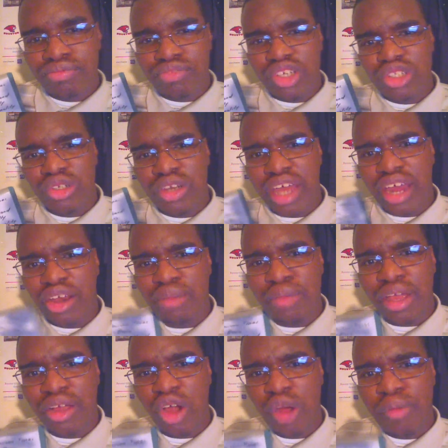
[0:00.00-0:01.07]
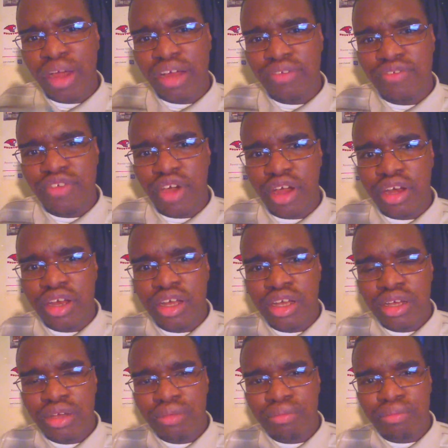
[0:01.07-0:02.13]
This will not only make car buying fun,
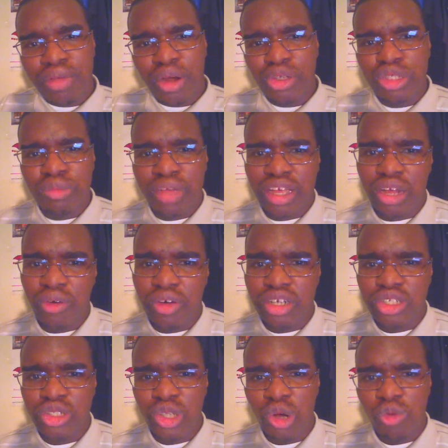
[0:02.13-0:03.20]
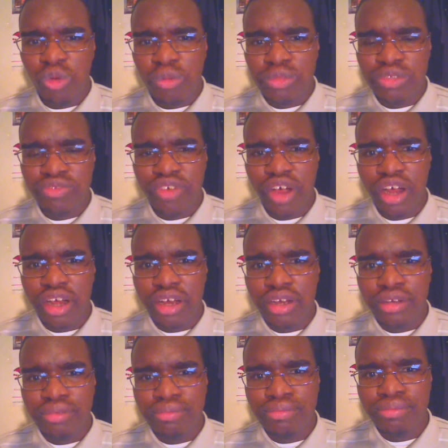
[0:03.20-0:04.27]
but also make going to showrooms fun.
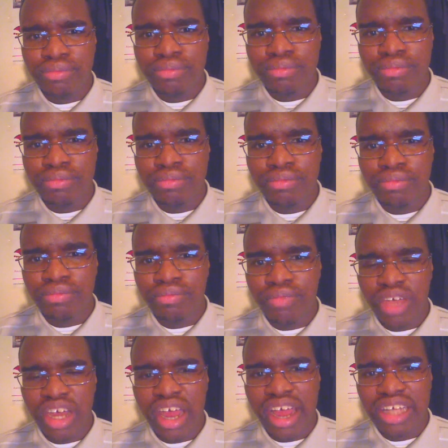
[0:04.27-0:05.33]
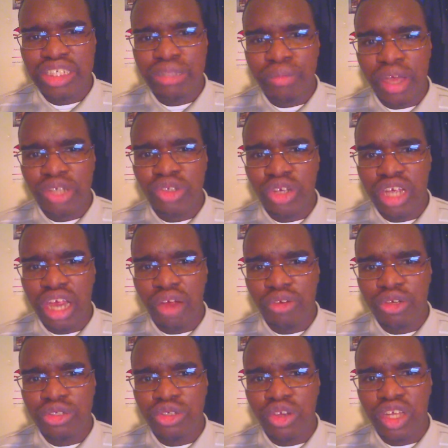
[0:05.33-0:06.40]
It adds some extra
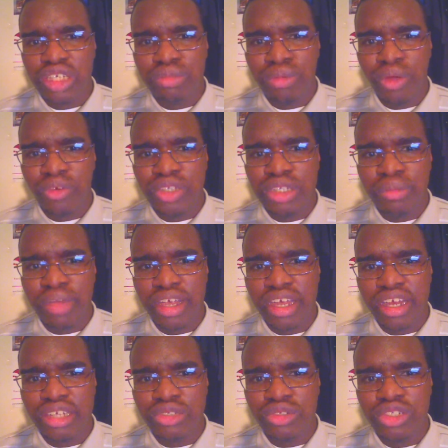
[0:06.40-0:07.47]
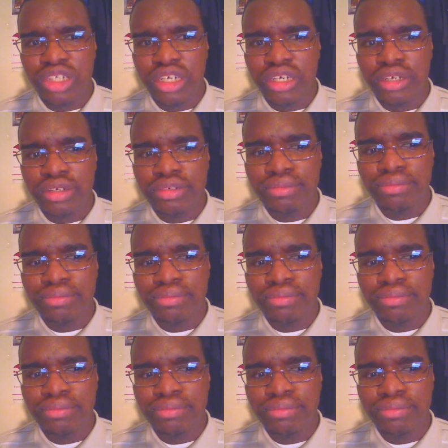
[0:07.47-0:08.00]
character to the experience to make it interesting.